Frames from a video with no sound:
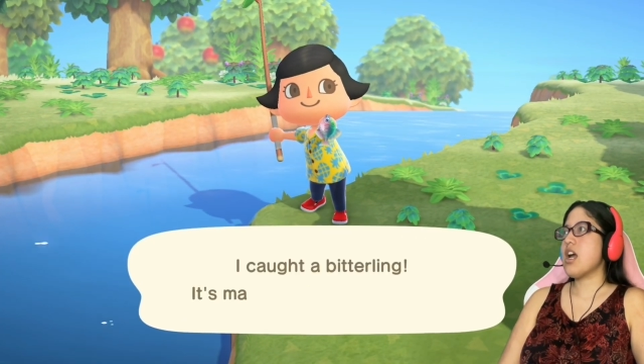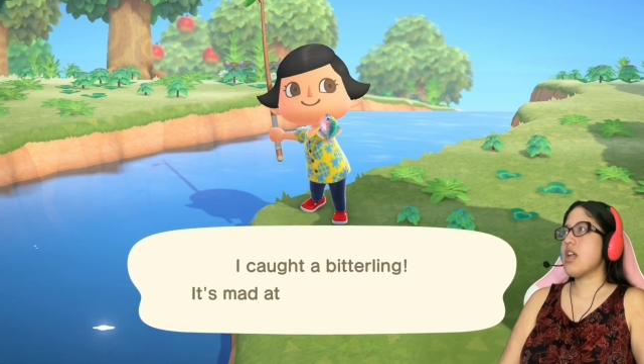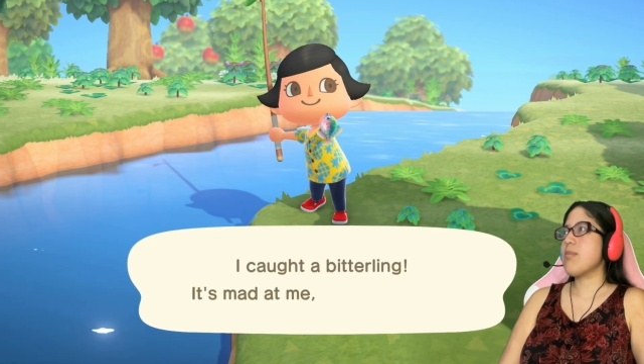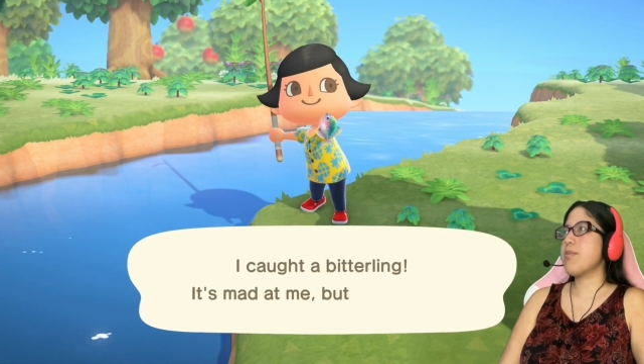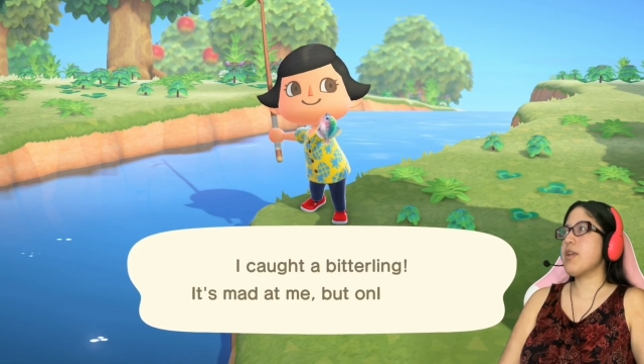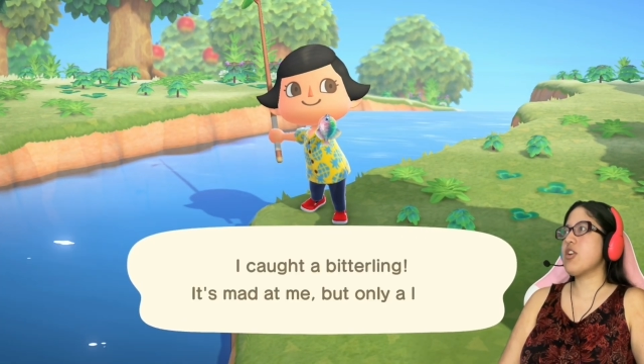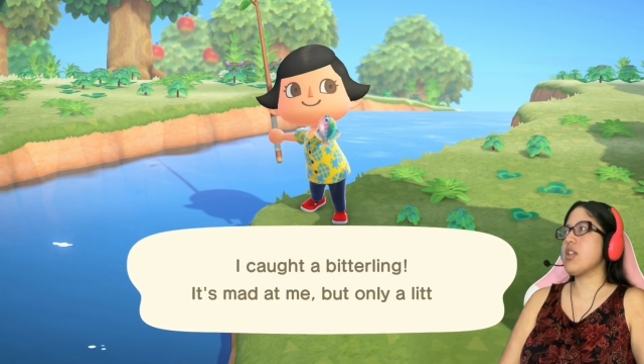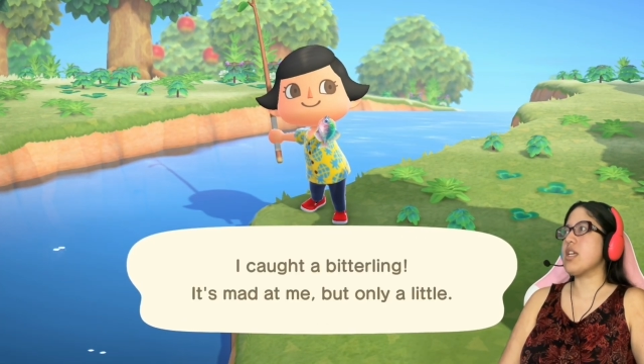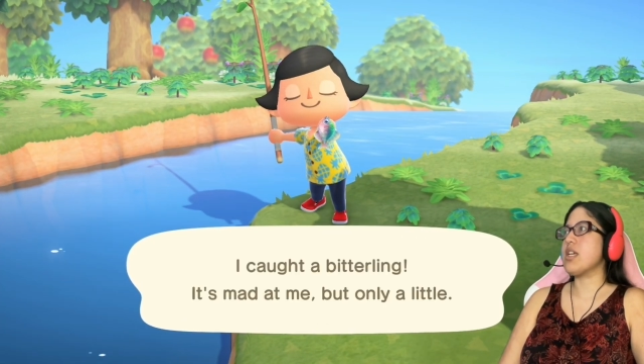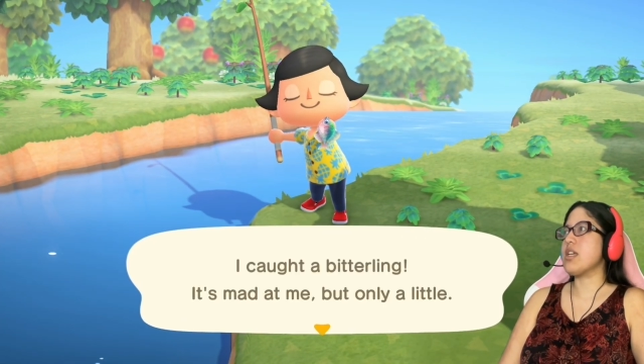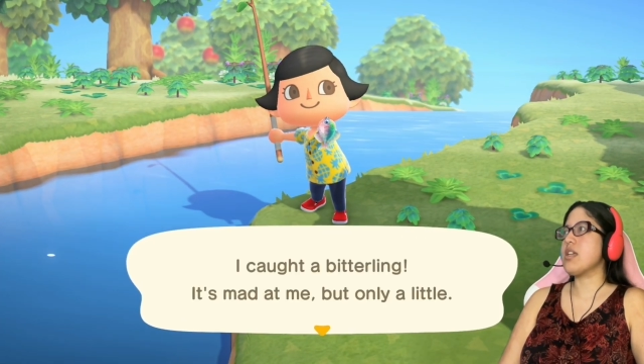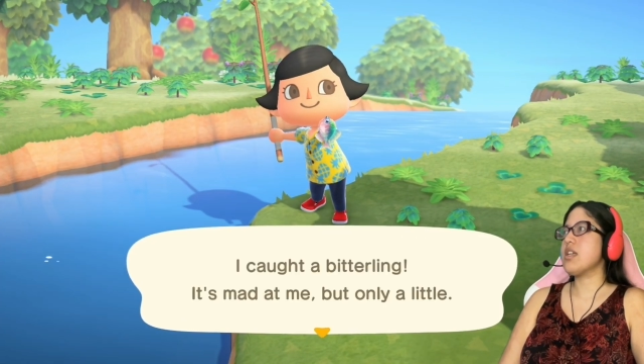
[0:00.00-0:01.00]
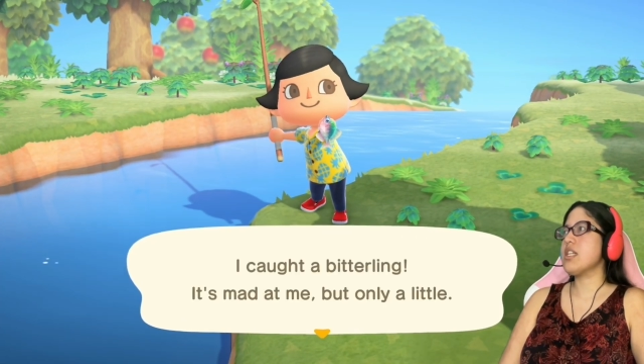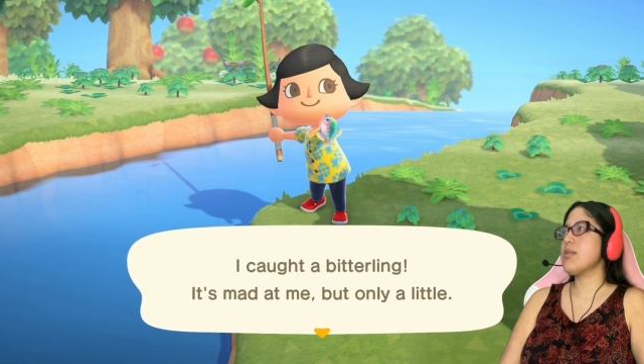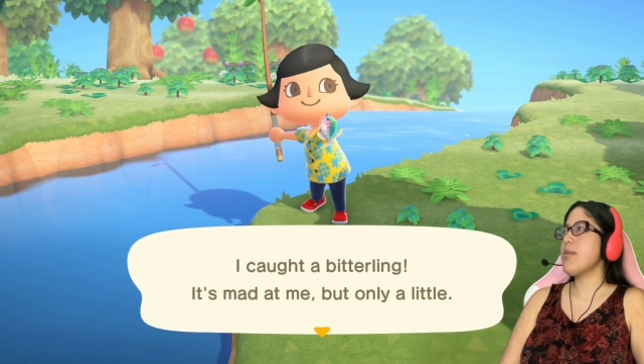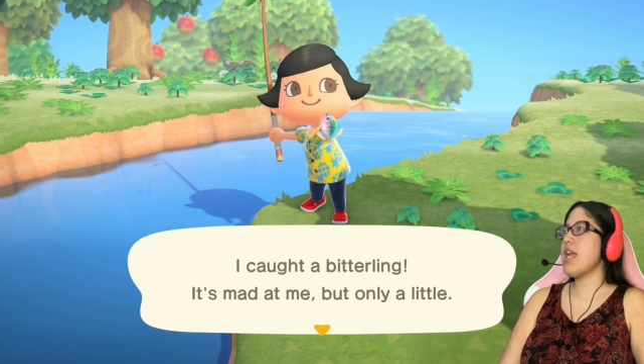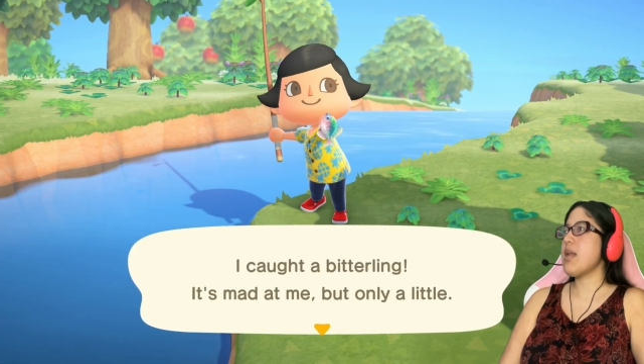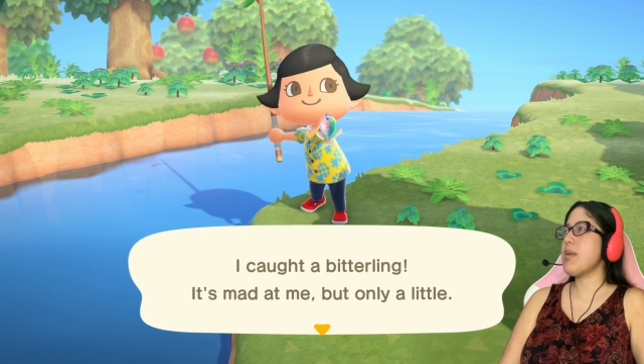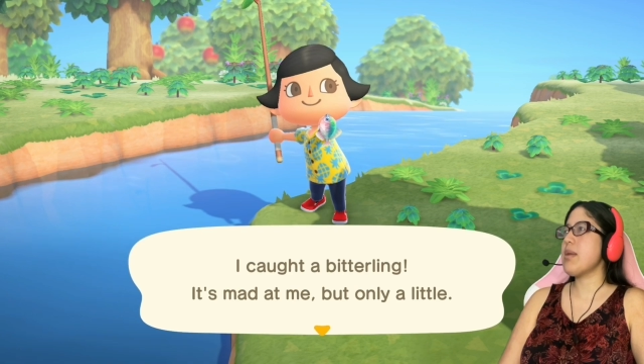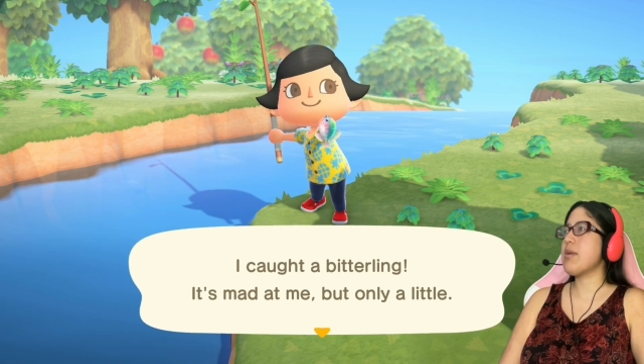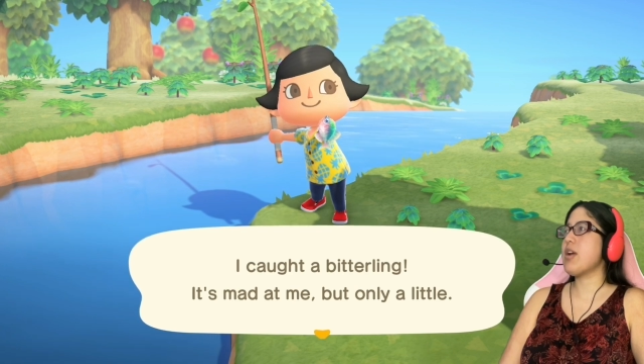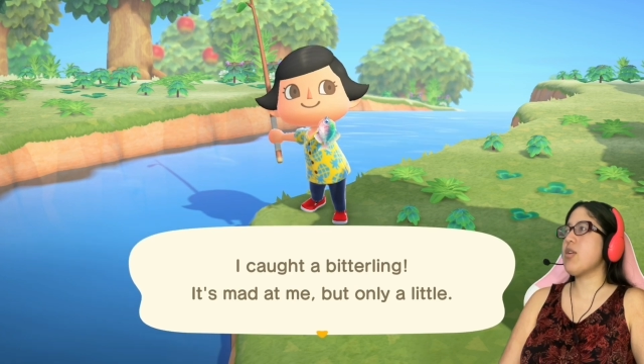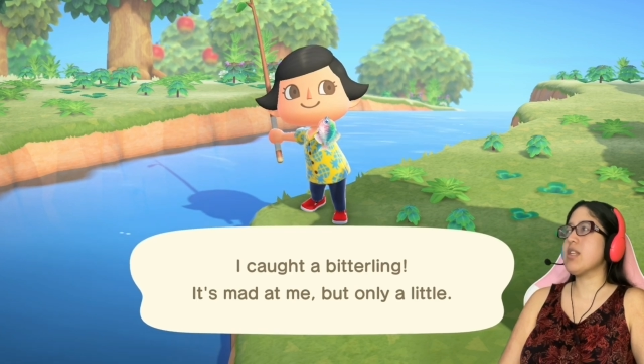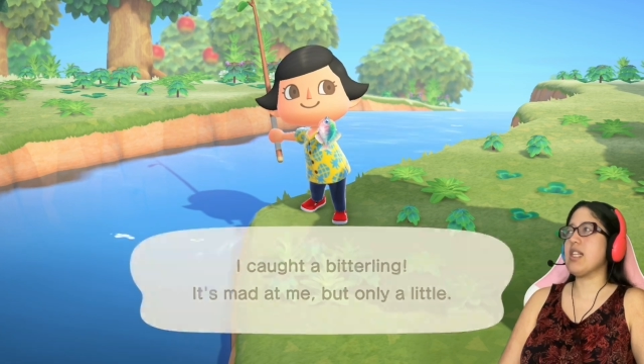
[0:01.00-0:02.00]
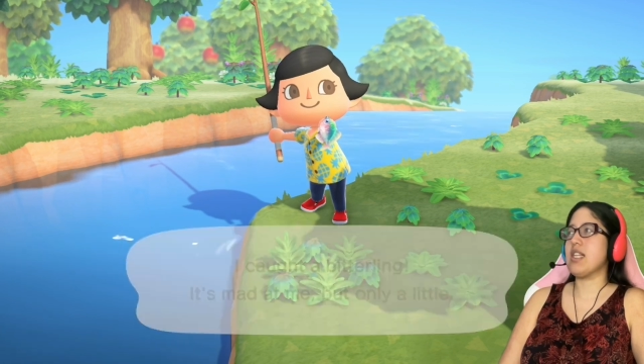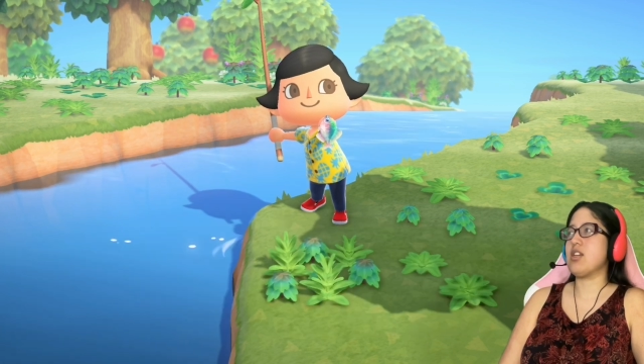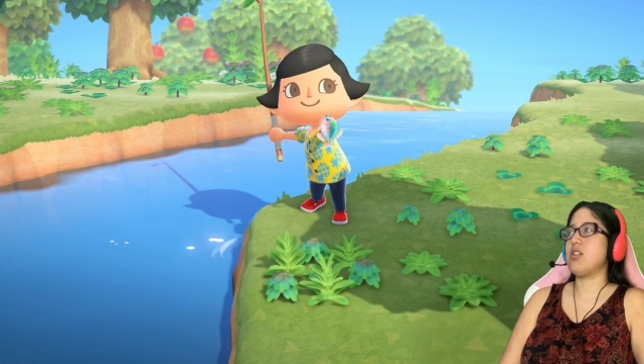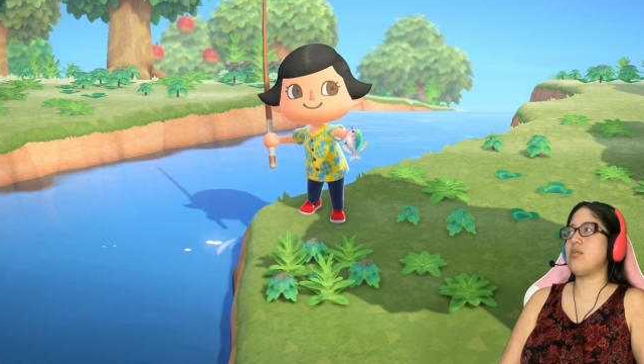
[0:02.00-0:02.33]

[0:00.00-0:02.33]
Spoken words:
a bitterling. It's mad at me, but only a little.